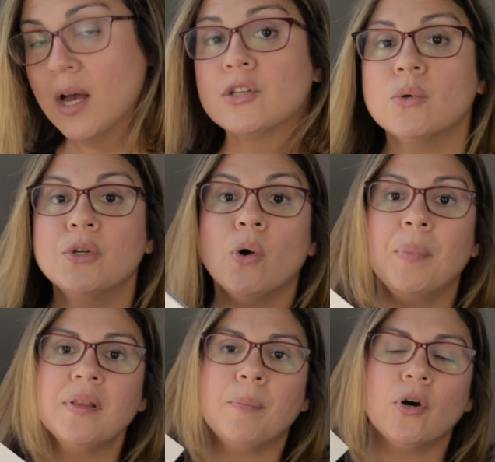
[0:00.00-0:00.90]
So when you
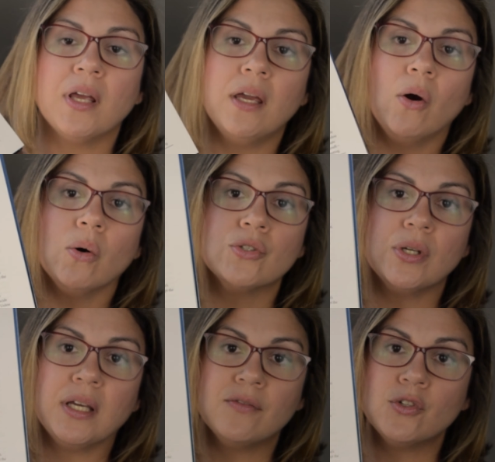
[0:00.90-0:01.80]
open the book here also,
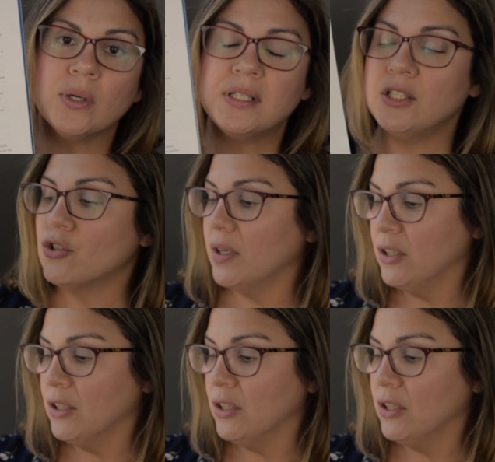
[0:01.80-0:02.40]
it gives you a teacher